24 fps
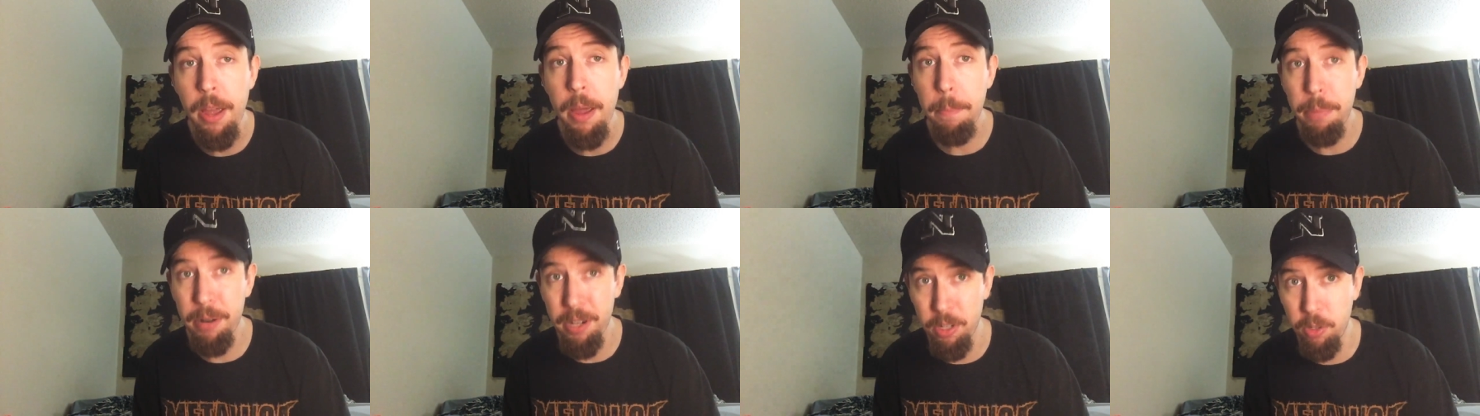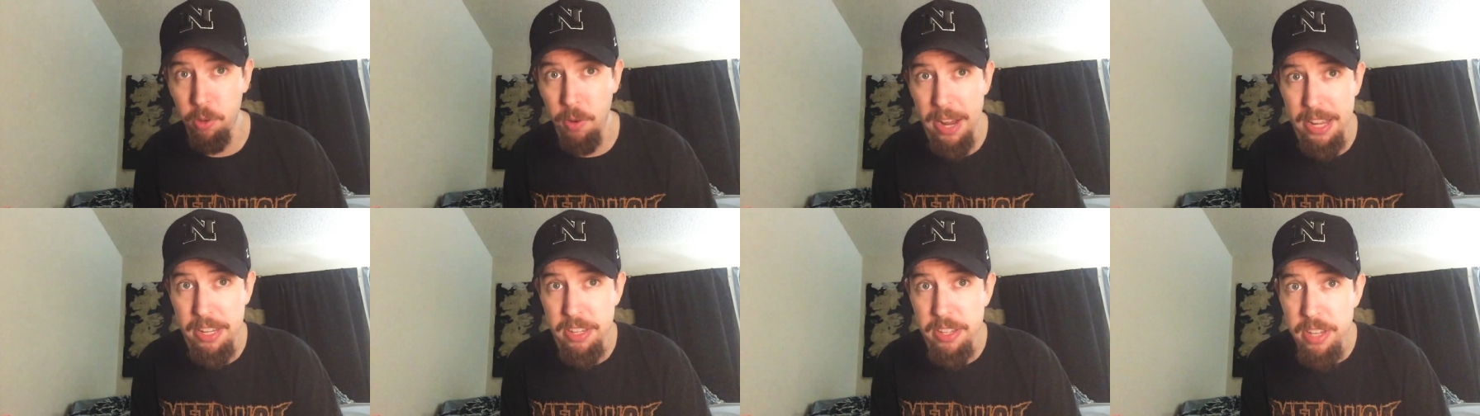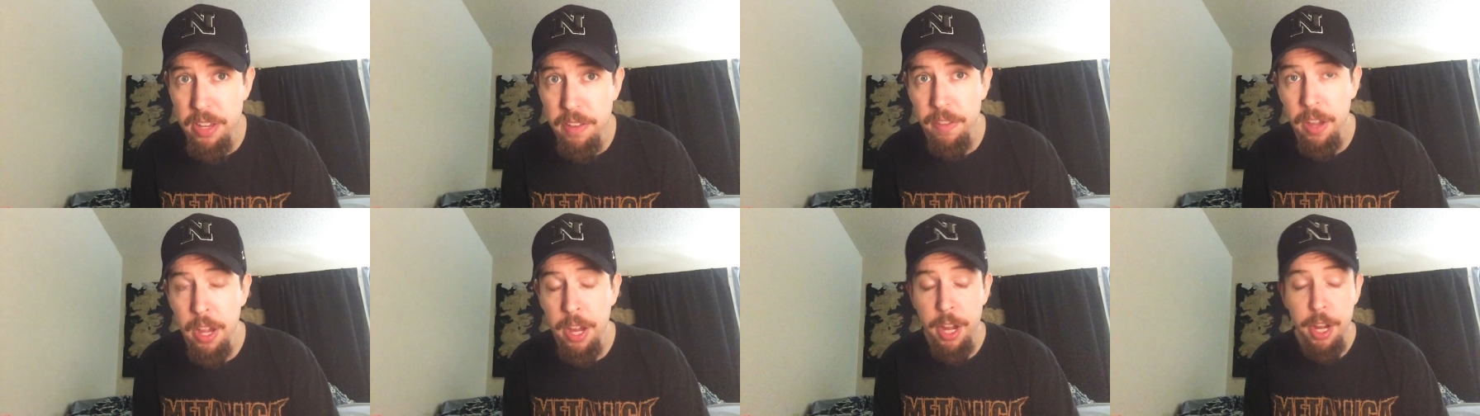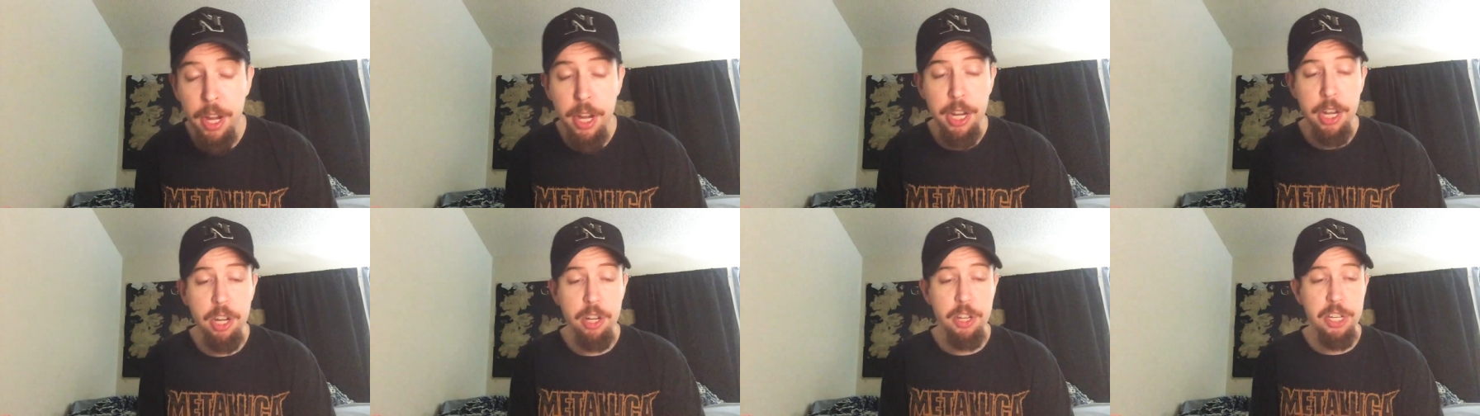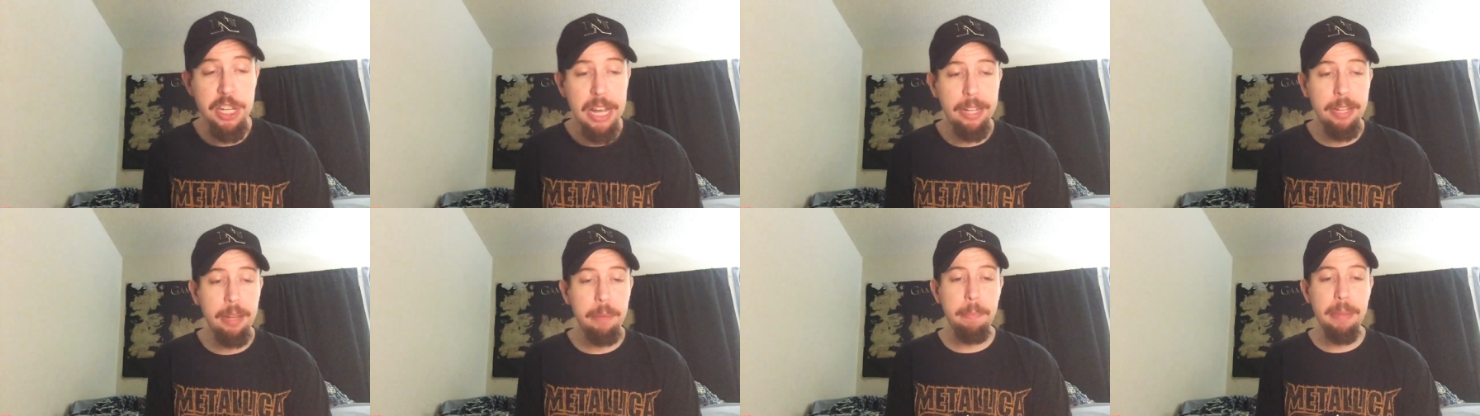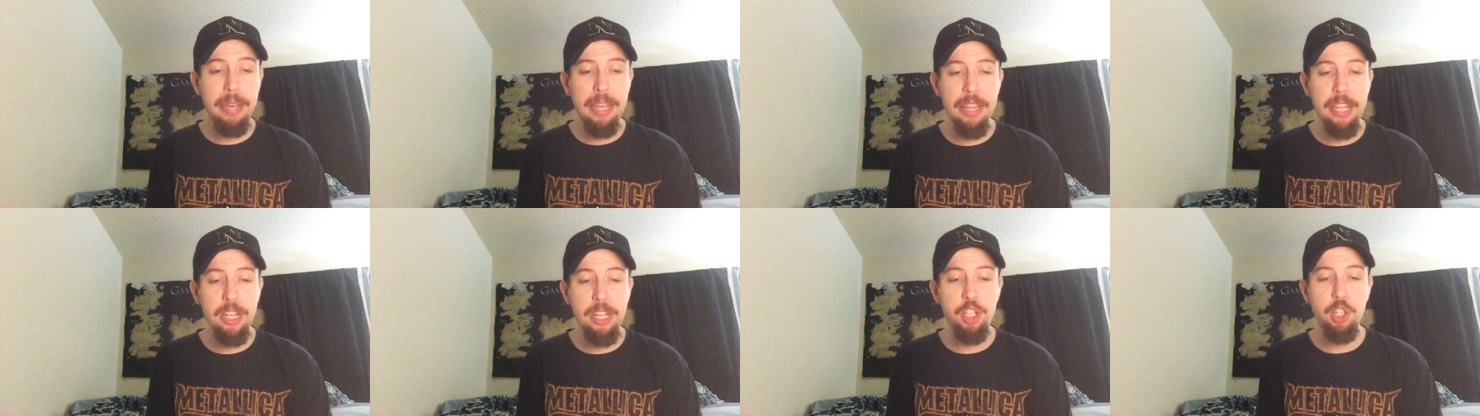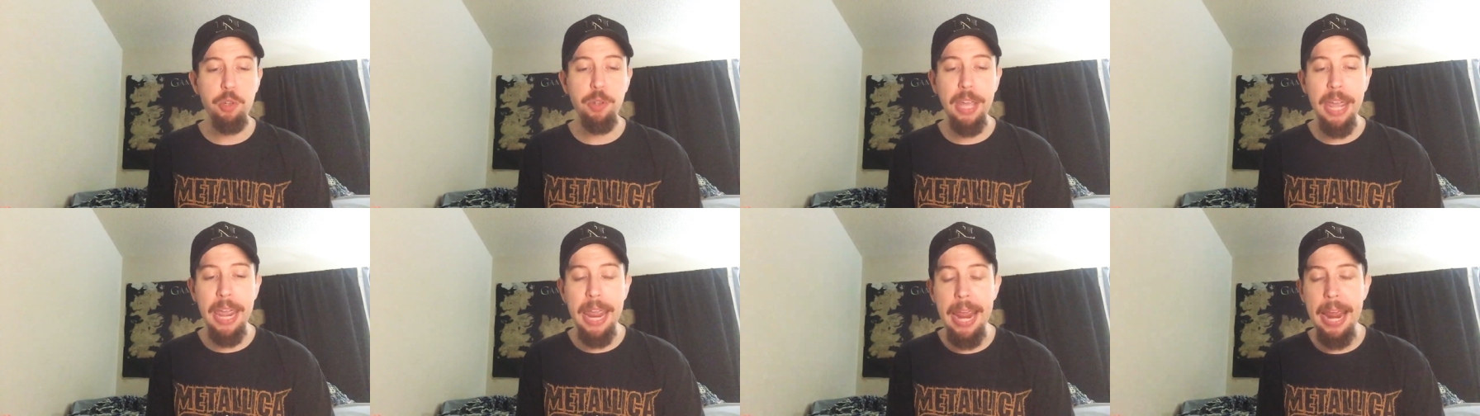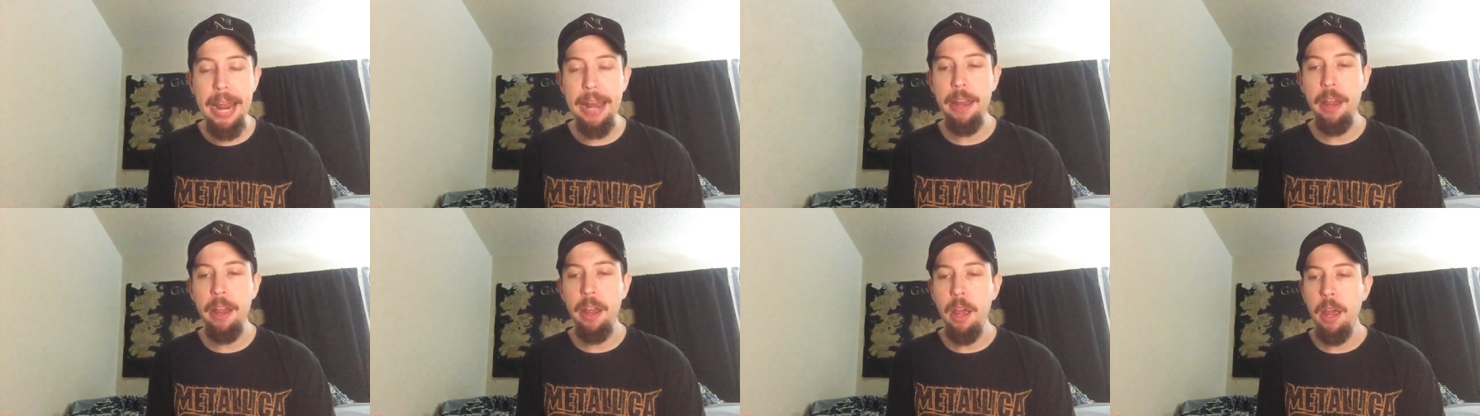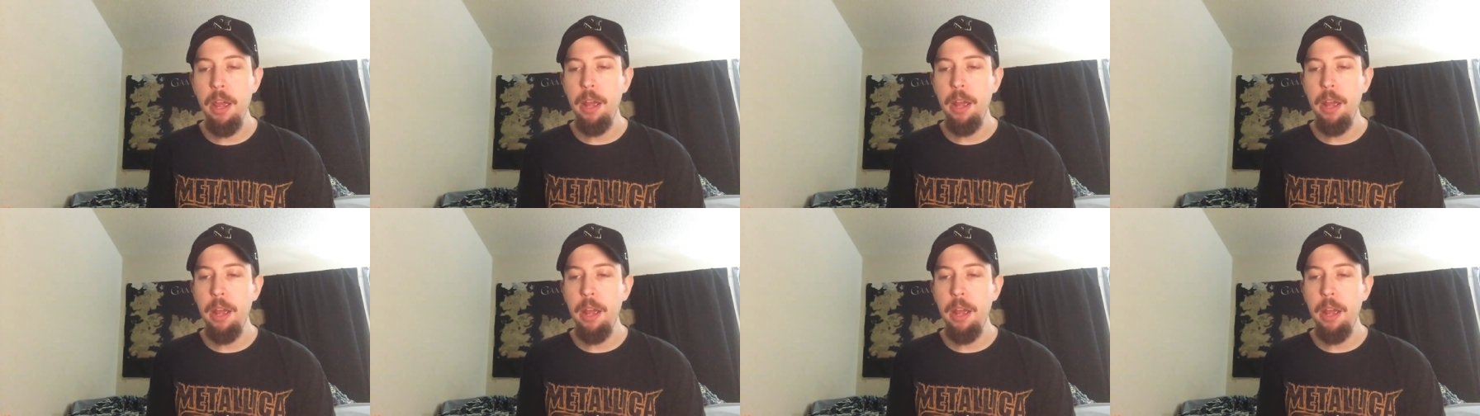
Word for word: progressive. You're telling me that you can't